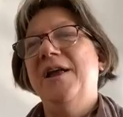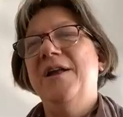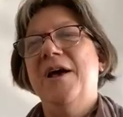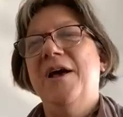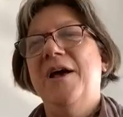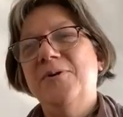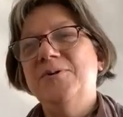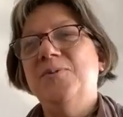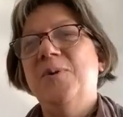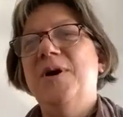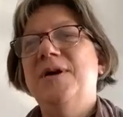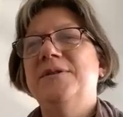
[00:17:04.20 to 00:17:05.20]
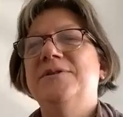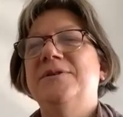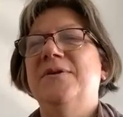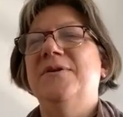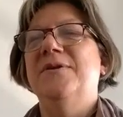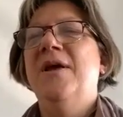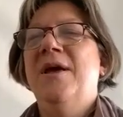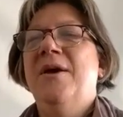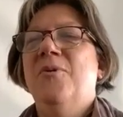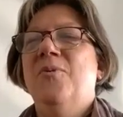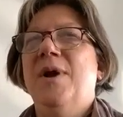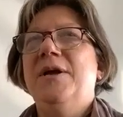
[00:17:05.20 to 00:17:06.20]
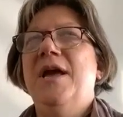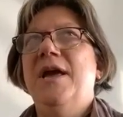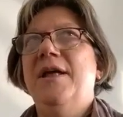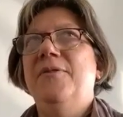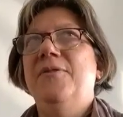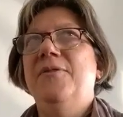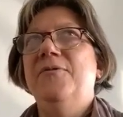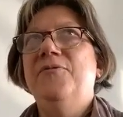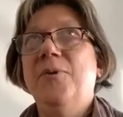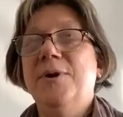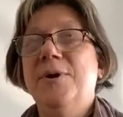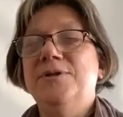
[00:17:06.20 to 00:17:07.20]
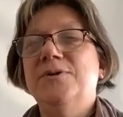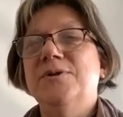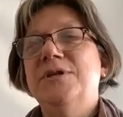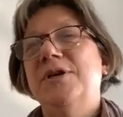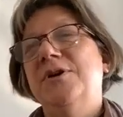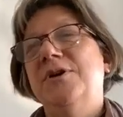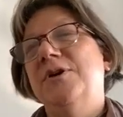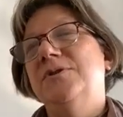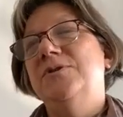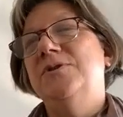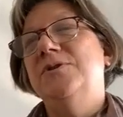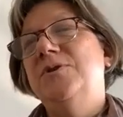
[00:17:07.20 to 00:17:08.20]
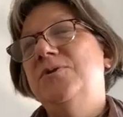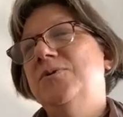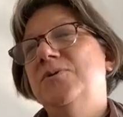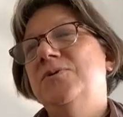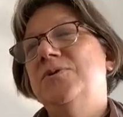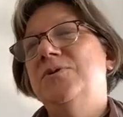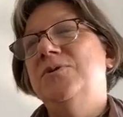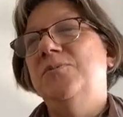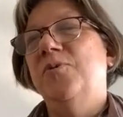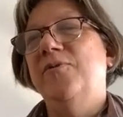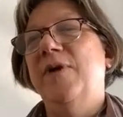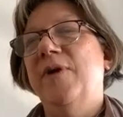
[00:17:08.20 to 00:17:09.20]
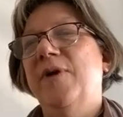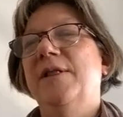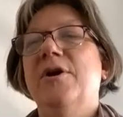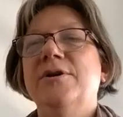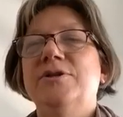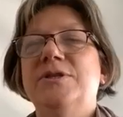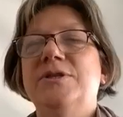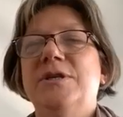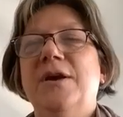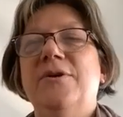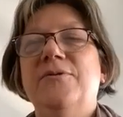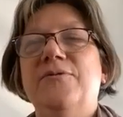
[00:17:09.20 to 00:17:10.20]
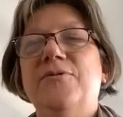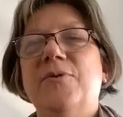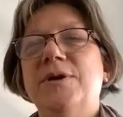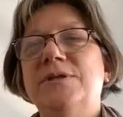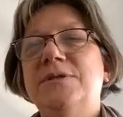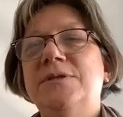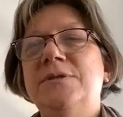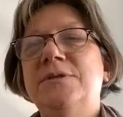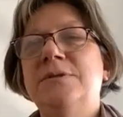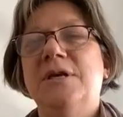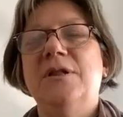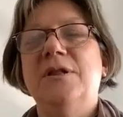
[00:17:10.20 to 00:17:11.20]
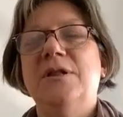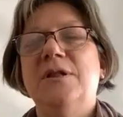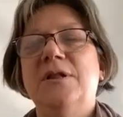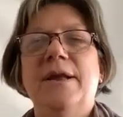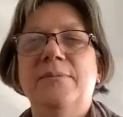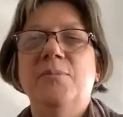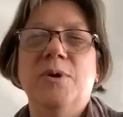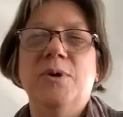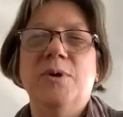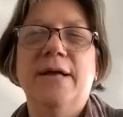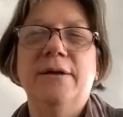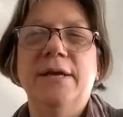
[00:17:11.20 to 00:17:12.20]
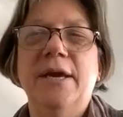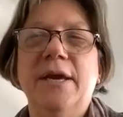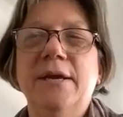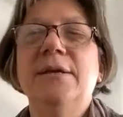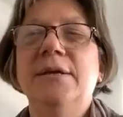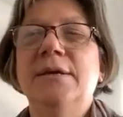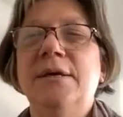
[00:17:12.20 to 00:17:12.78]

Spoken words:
and not those ones, and what can the foresters here do to prevent large-scale forest decline and mortality.